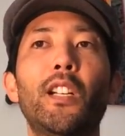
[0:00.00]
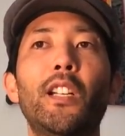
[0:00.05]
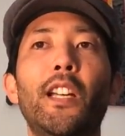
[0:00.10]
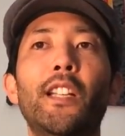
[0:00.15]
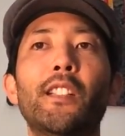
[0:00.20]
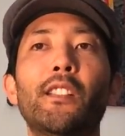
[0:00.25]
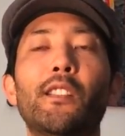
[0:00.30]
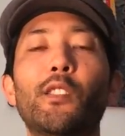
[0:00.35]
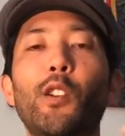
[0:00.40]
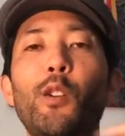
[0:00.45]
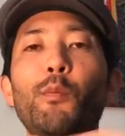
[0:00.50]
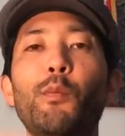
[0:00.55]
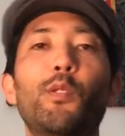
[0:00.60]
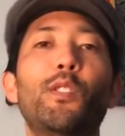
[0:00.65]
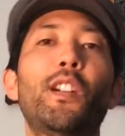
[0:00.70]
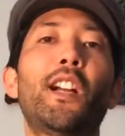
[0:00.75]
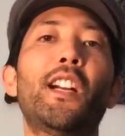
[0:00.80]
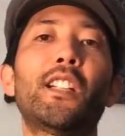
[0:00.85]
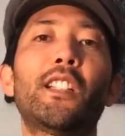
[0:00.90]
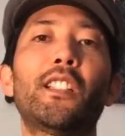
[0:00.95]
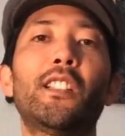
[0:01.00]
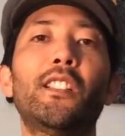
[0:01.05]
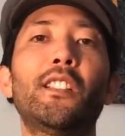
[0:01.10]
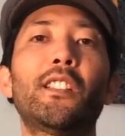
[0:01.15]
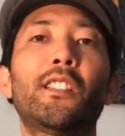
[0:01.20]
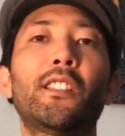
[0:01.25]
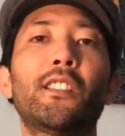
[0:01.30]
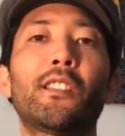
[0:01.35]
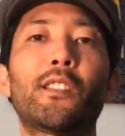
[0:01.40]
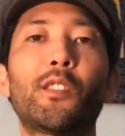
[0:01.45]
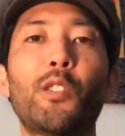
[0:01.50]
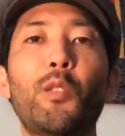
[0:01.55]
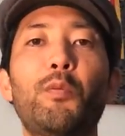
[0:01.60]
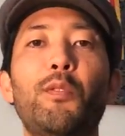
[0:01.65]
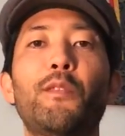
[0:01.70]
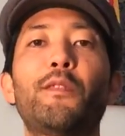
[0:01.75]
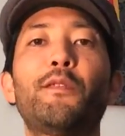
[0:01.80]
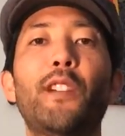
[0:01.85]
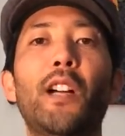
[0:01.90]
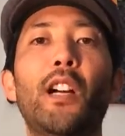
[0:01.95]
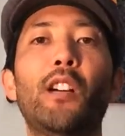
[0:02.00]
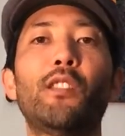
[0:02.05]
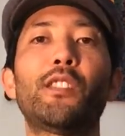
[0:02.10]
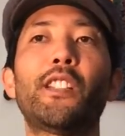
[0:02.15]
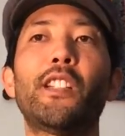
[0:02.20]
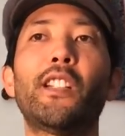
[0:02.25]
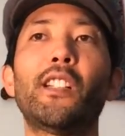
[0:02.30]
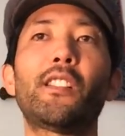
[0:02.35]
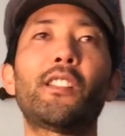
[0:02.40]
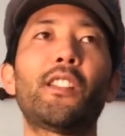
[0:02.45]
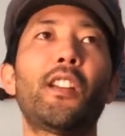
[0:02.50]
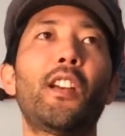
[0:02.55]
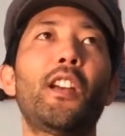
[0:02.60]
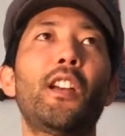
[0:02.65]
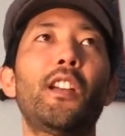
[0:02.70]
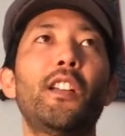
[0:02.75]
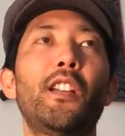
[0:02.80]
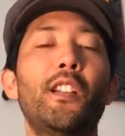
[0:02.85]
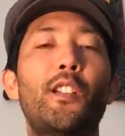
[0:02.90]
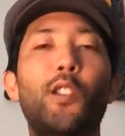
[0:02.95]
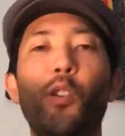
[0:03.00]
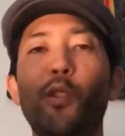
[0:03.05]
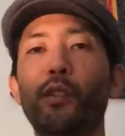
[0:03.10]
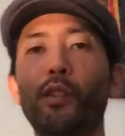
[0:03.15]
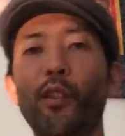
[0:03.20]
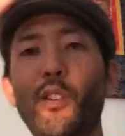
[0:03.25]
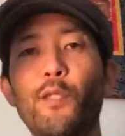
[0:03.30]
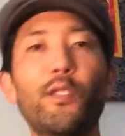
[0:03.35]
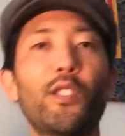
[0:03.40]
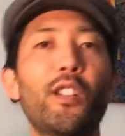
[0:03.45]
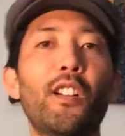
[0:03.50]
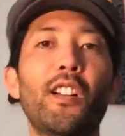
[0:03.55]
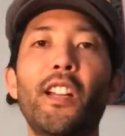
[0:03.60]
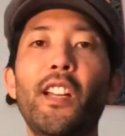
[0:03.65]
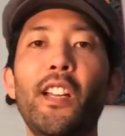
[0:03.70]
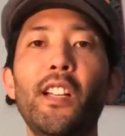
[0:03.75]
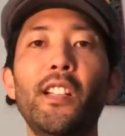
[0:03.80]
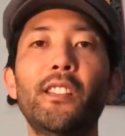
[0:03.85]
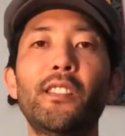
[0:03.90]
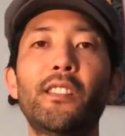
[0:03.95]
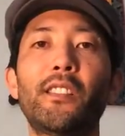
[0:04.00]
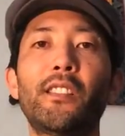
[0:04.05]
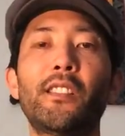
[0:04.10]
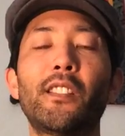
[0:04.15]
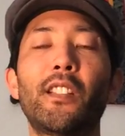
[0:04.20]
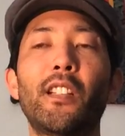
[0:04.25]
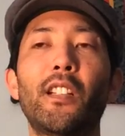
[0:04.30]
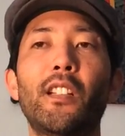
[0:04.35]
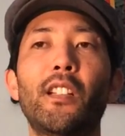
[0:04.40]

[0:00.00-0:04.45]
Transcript: and so miraculous and so profound, yet it goes over our heads.